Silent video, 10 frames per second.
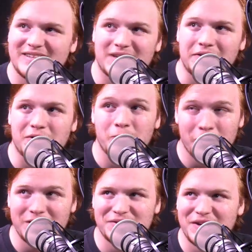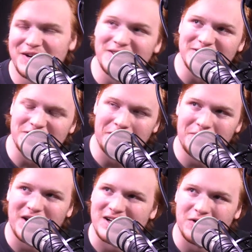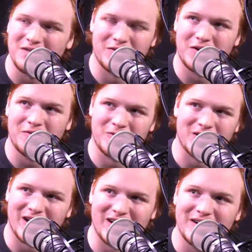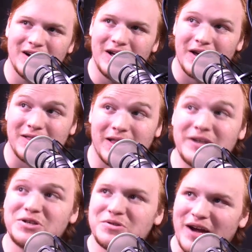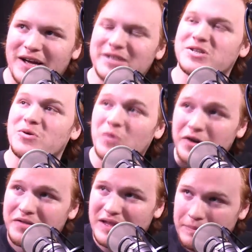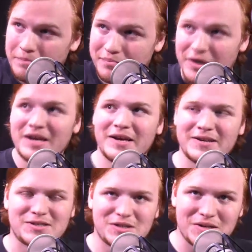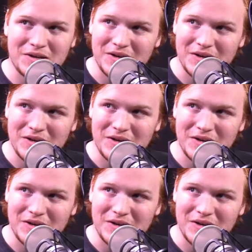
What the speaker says: It's like they're reskinning the same deck over and over again. And Legend Dragons are one of the biggest